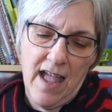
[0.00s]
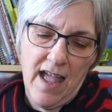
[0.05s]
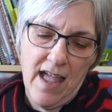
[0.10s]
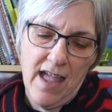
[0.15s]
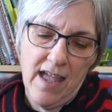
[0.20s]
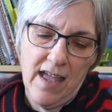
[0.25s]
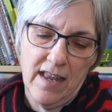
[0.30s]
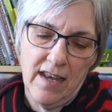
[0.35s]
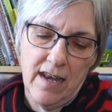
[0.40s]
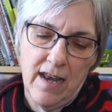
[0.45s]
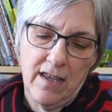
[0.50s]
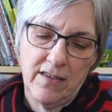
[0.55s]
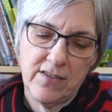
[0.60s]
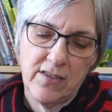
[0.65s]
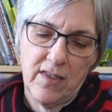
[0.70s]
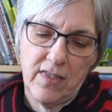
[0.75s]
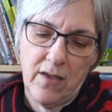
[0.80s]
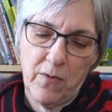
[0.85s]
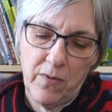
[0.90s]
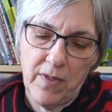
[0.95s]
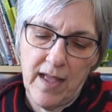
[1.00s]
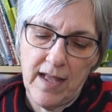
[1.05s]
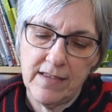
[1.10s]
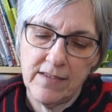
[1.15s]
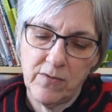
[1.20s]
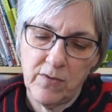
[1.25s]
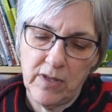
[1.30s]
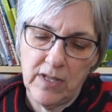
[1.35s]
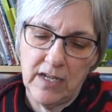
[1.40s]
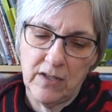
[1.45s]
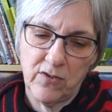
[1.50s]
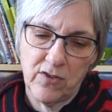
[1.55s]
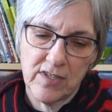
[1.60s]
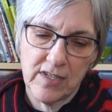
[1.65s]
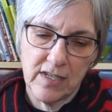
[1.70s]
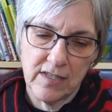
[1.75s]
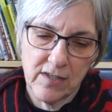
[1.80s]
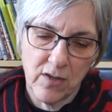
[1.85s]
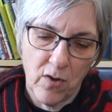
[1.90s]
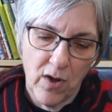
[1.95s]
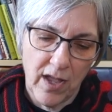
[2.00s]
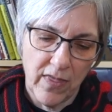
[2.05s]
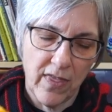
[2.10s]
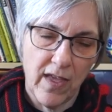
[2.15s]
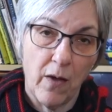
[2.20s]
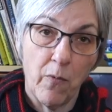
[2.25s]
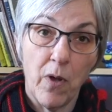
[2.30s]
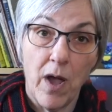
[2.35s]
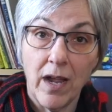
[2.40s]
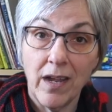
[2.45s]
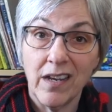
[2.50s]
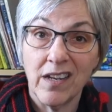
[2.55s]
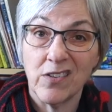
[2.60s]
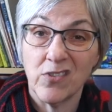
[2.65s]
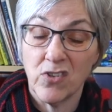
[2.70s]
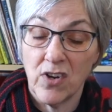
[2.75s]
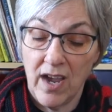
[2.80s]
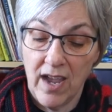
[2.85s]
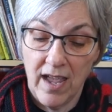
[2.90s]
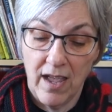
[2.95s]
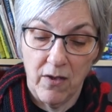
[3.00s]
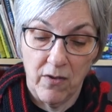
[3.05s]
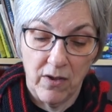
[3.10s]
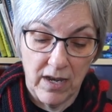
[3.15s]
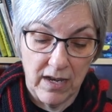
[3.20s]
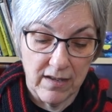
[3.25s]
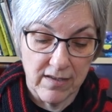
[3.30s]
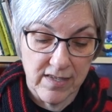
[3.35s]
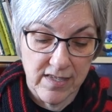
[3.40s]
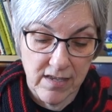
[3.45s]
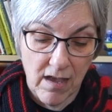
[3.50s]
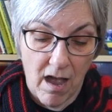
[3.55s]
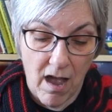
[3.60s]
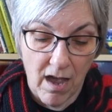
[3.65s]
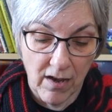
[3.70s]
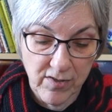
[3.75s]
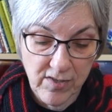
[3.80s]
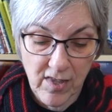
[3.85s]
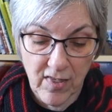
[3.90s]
And so I thought, well, that's really interesting. So I thought, well, I'm going to try it in a sock.